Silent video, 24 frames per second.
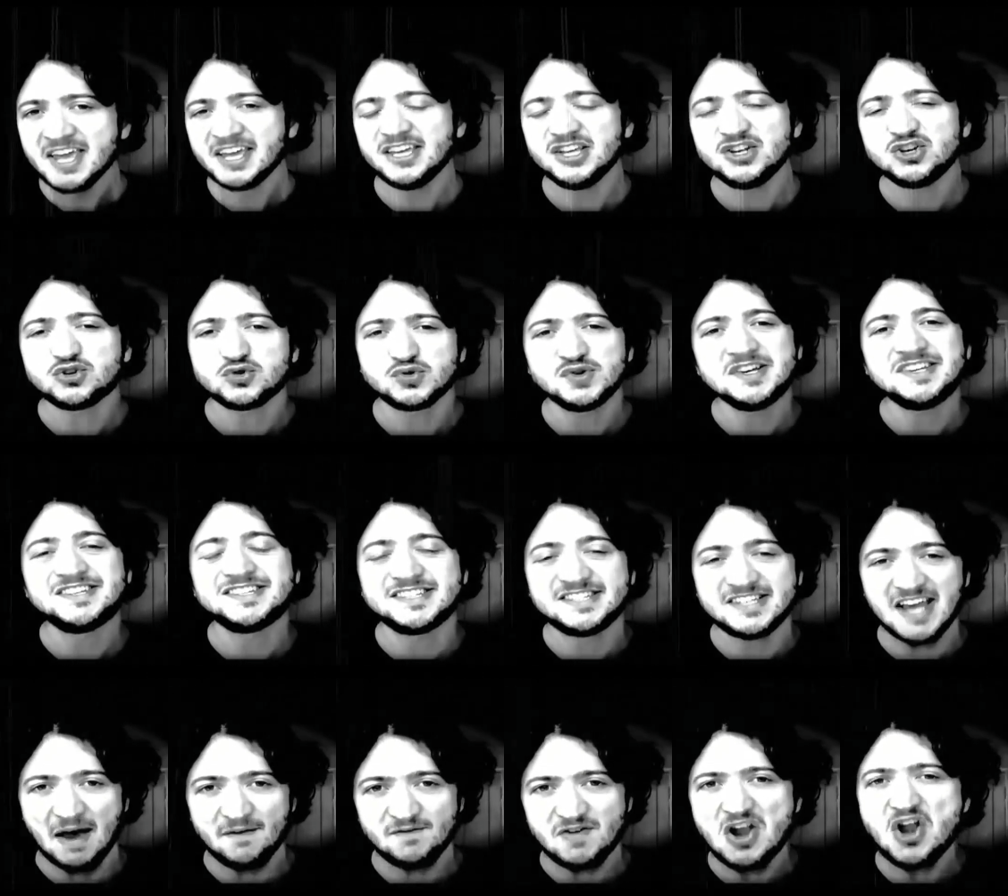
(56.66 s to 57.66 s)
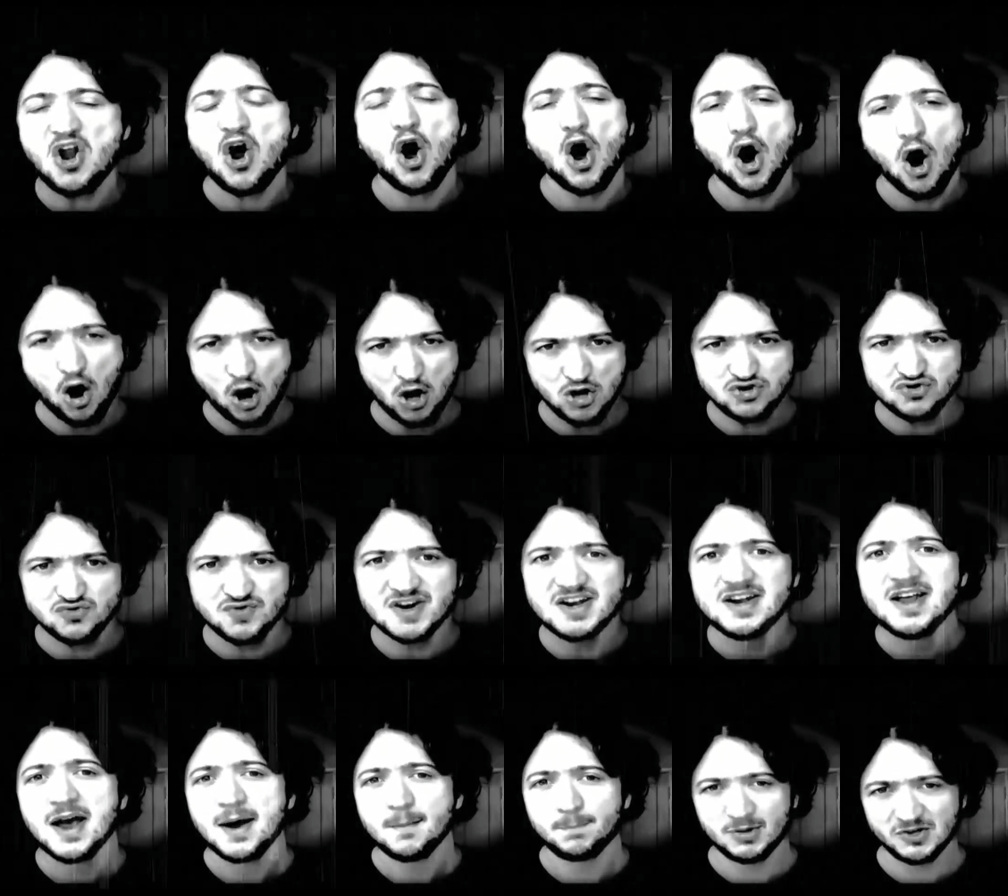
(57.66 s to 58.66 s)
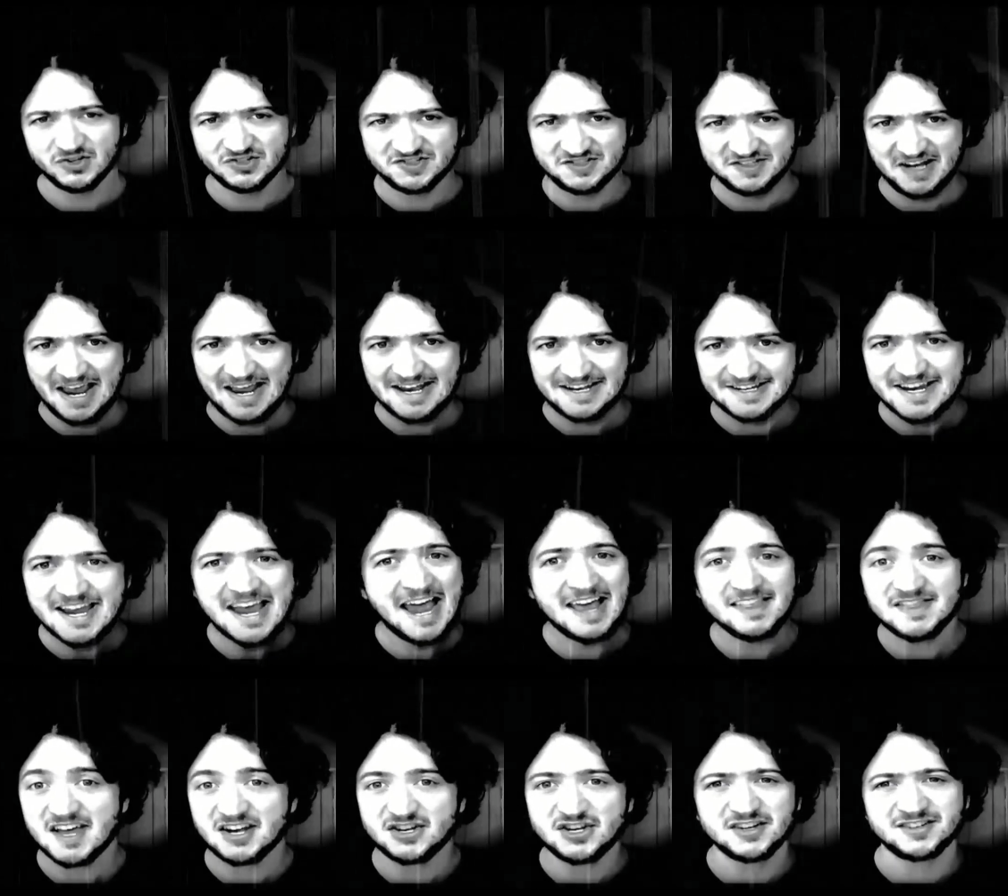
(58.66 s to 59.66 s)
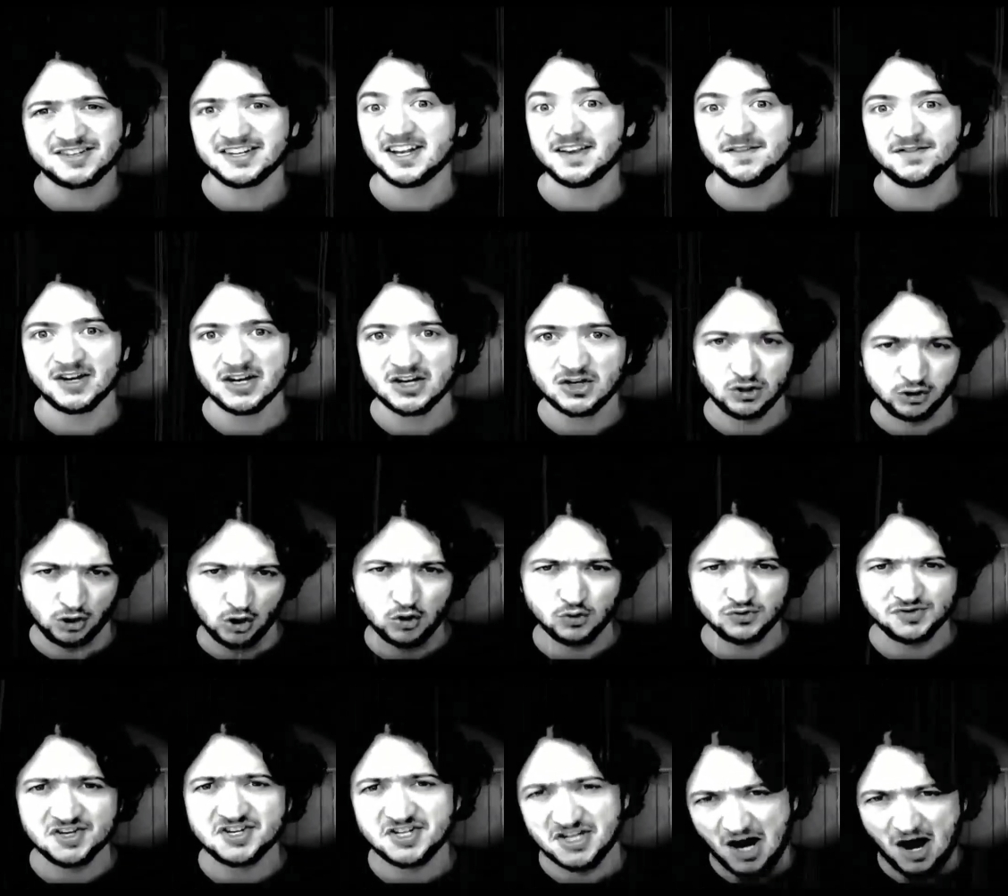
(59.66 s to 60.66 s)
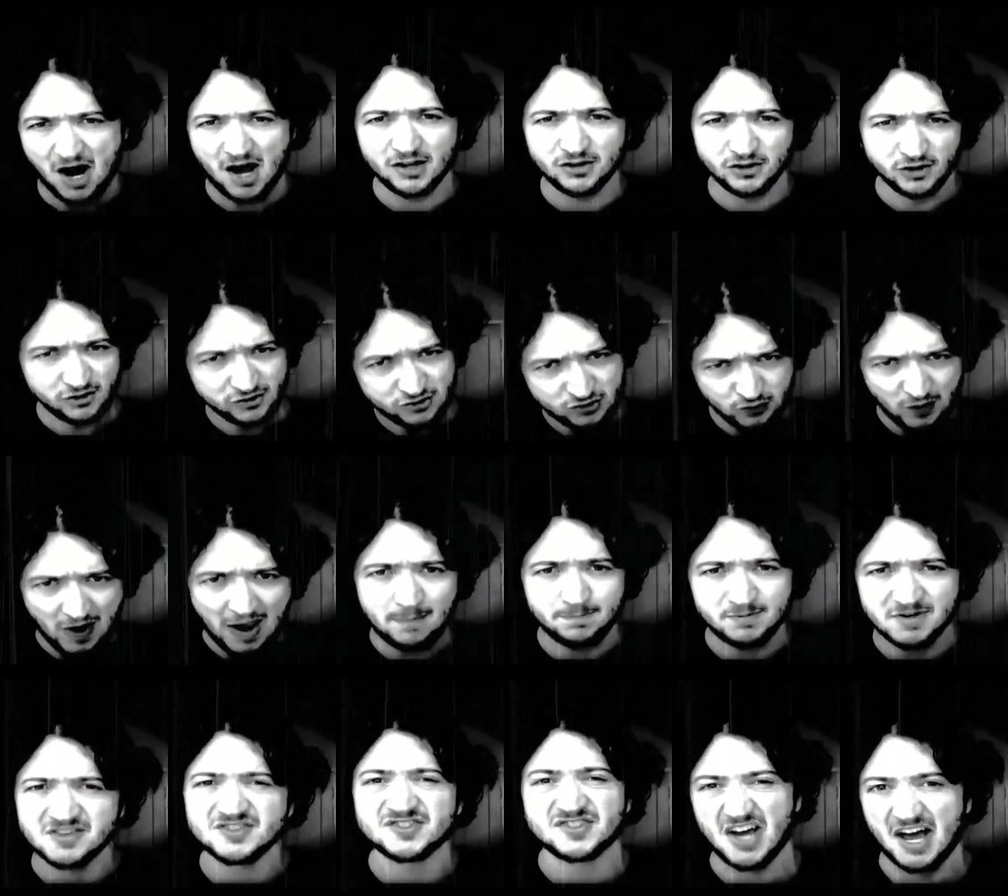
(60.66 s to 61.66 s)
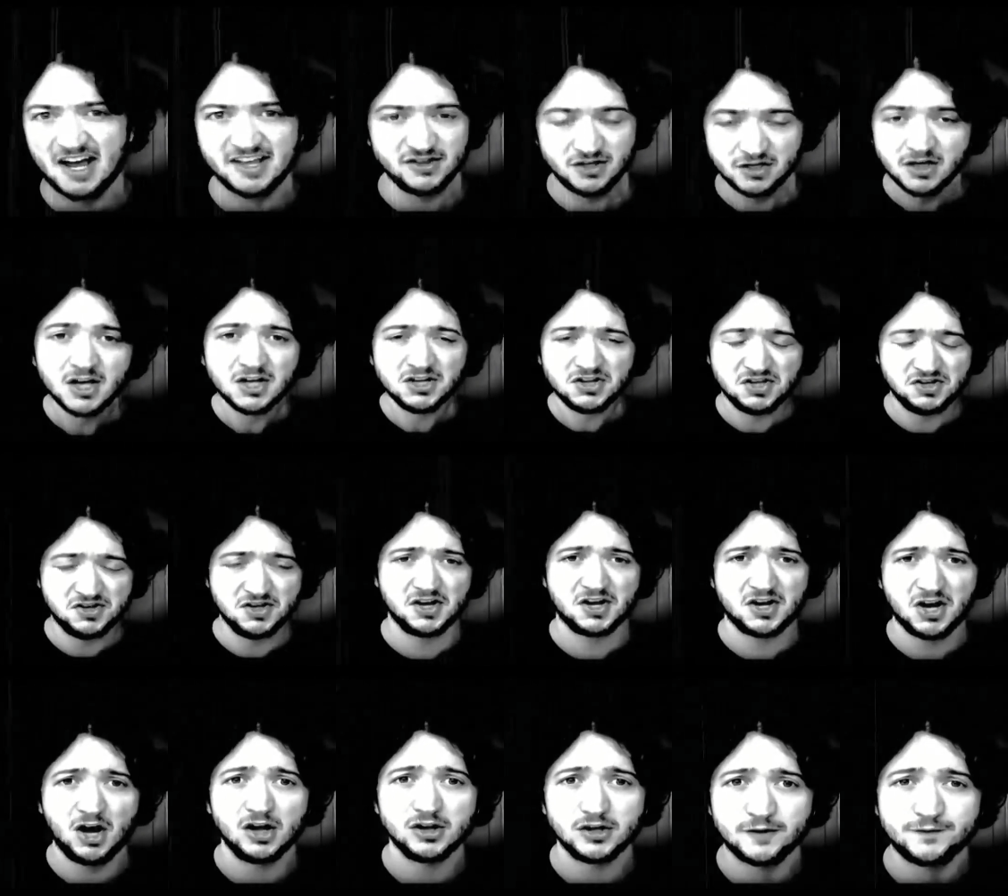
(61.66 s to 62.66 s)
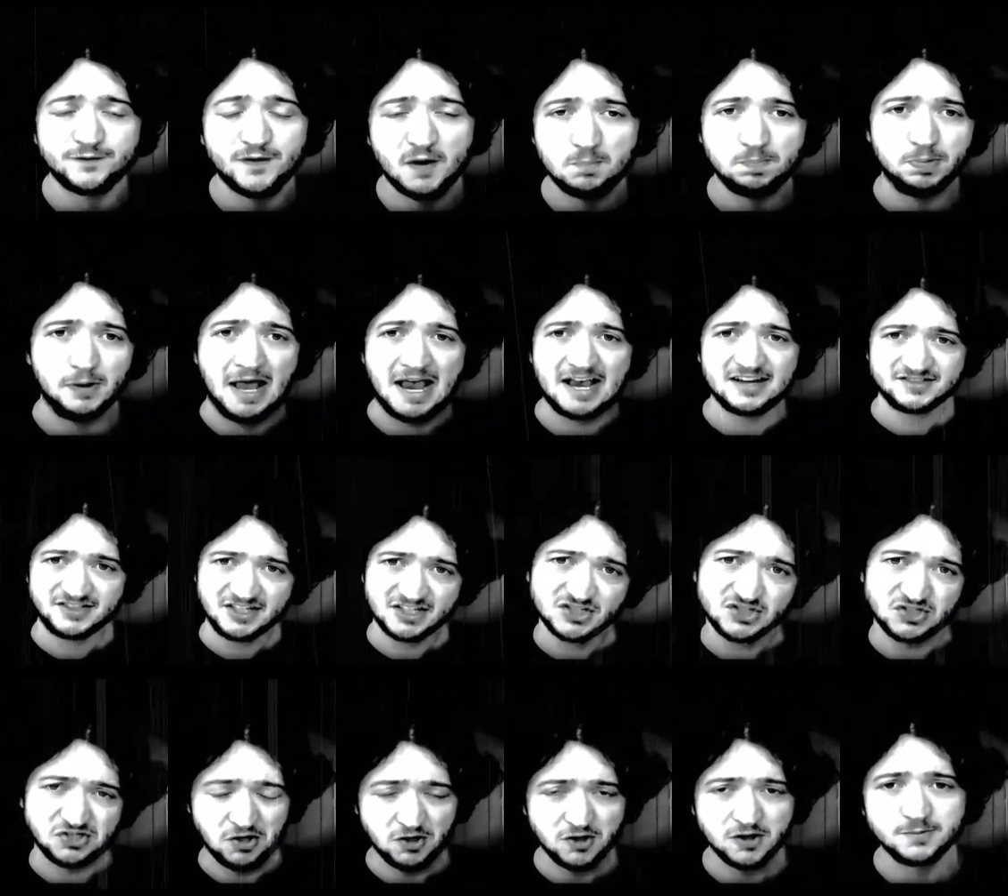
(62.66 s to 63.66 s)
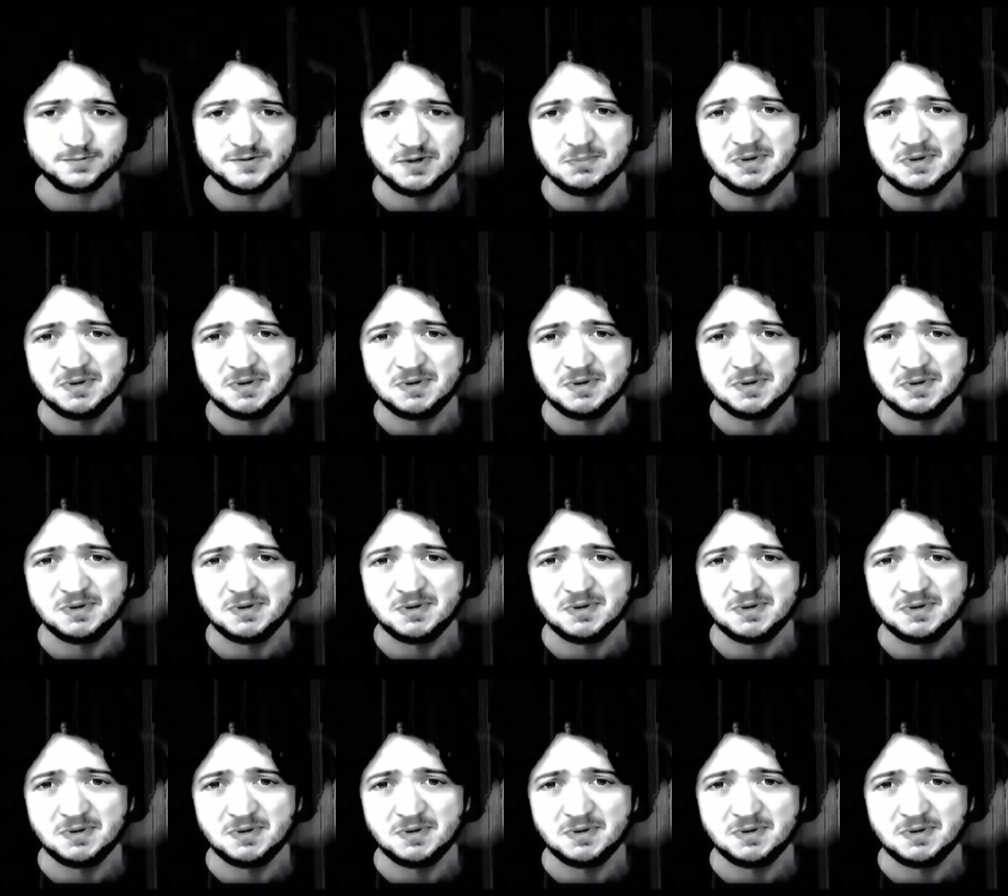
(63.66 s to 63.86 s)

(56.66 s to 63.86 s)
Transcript: increased 700%. And that doesn't even include the toddlers trapped inside the, the, the colorful plastic tubes at